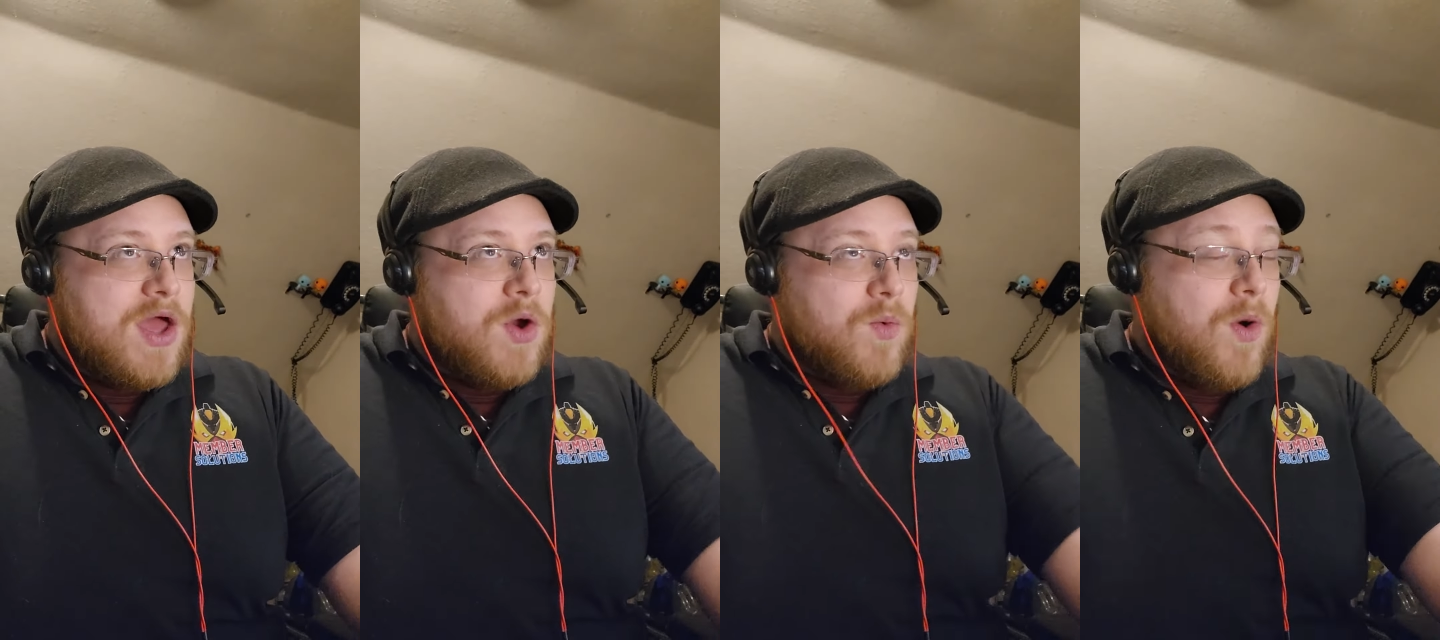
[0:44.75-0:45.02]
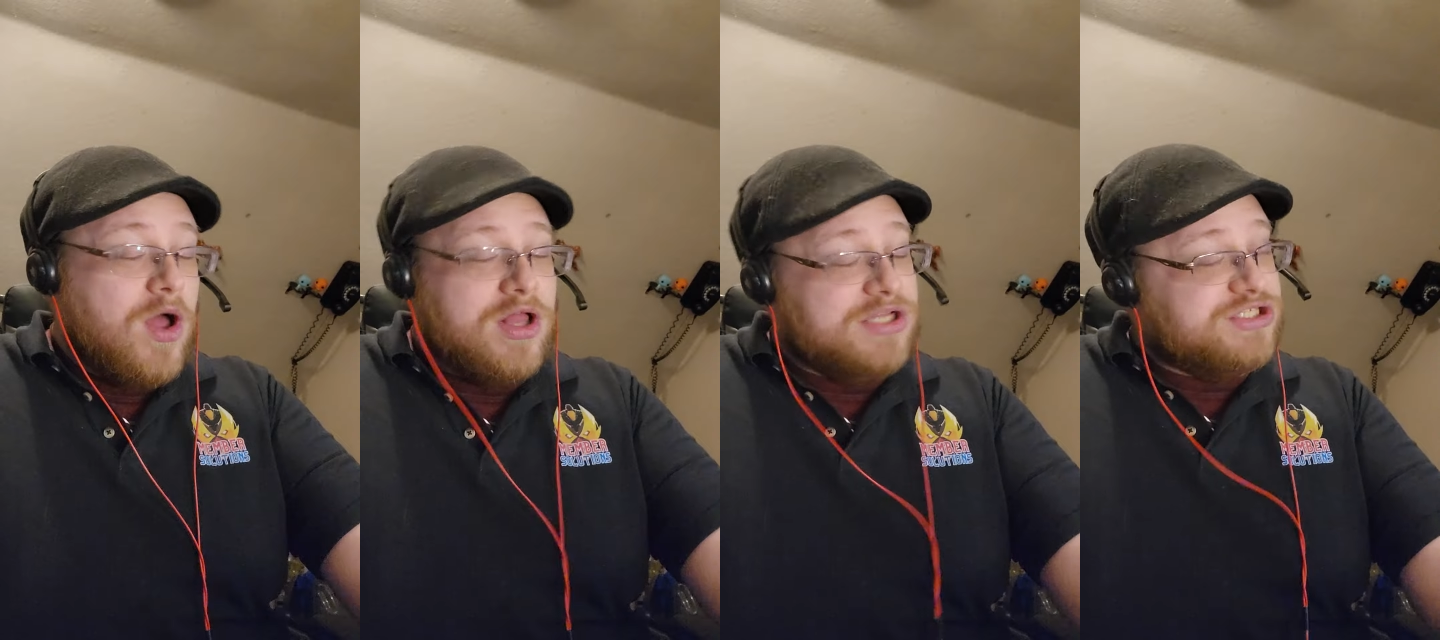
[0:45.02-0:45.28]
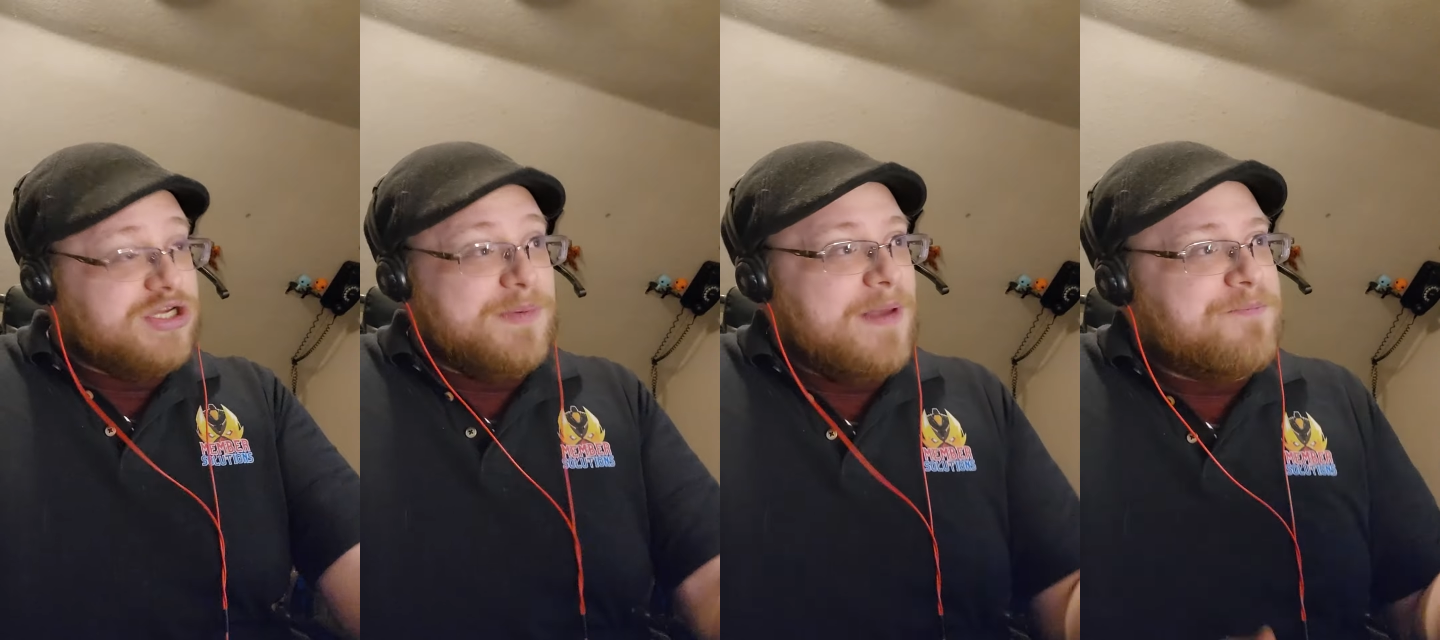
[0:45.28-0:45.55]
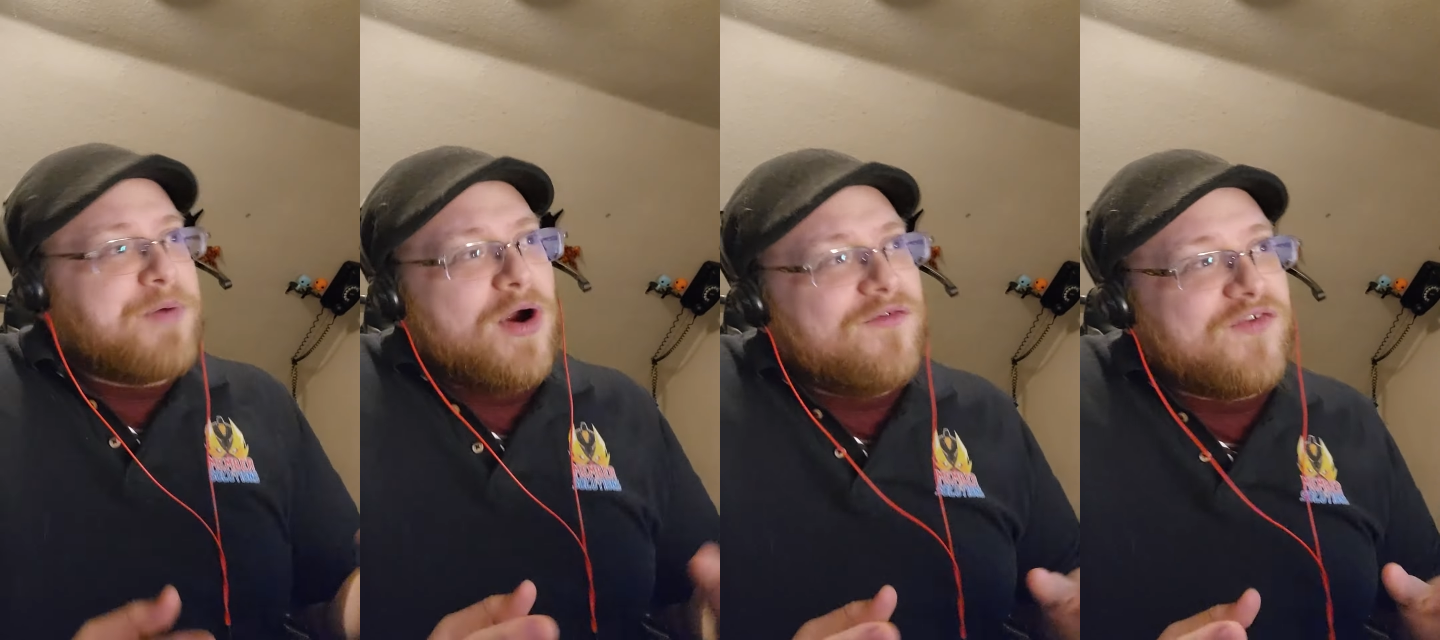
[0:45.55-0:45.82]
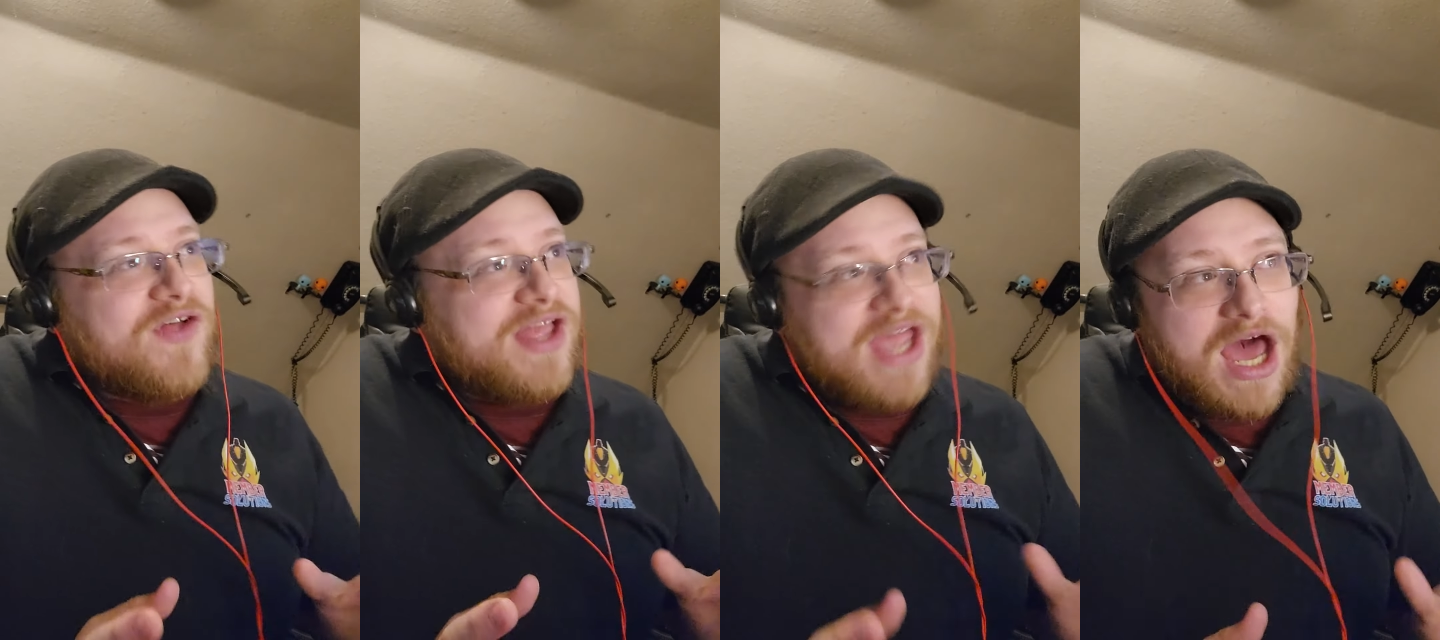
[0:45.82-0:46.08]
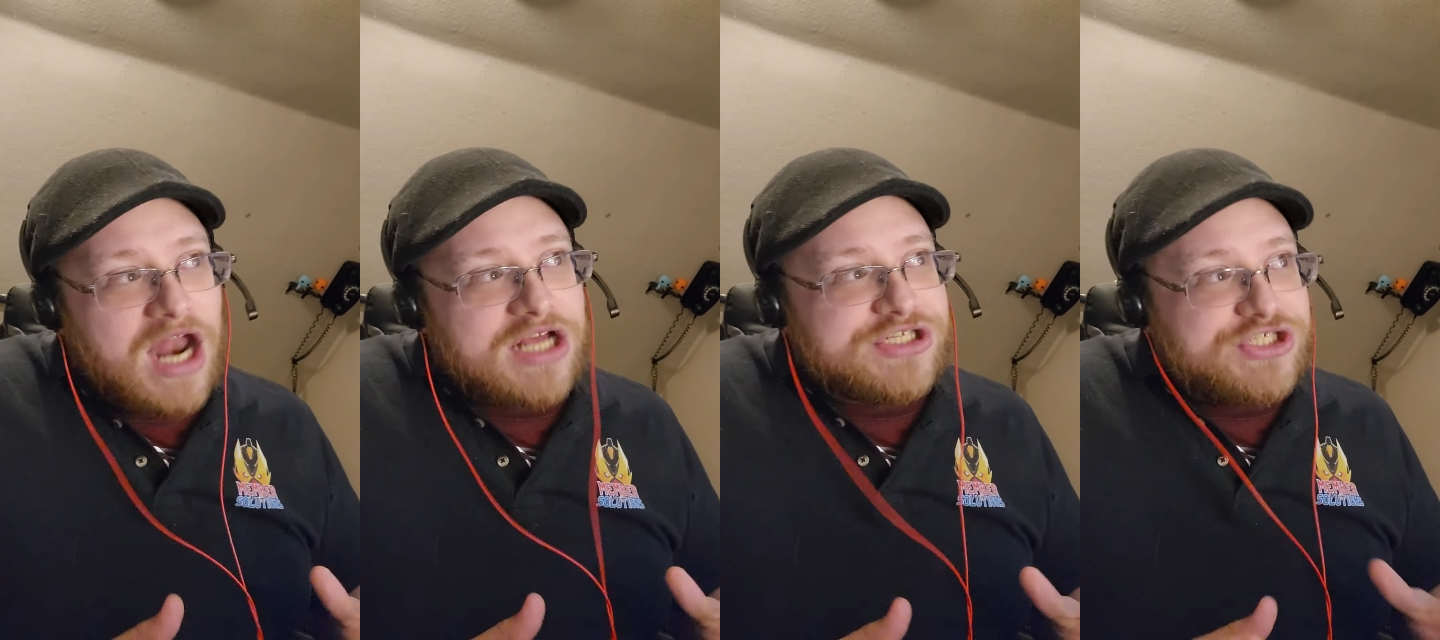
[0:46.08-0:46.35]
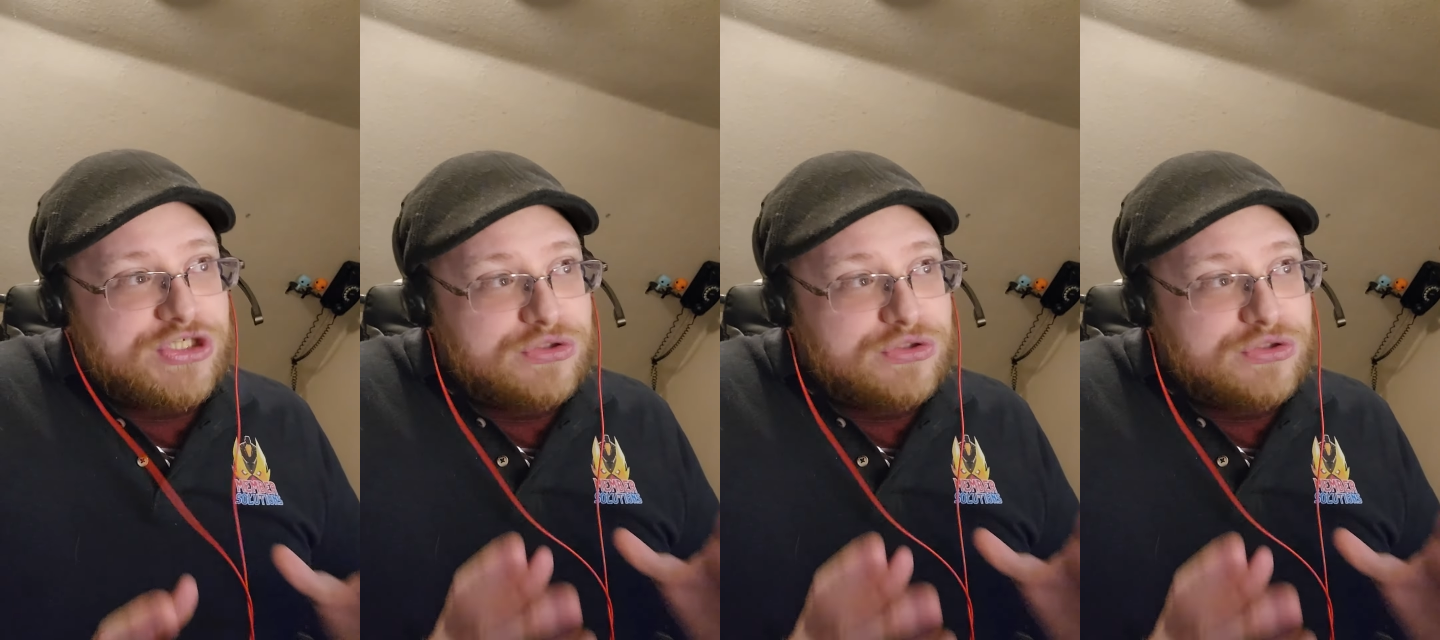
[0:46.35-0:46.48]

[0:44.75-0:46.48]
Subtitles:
well, to be perfectly honest,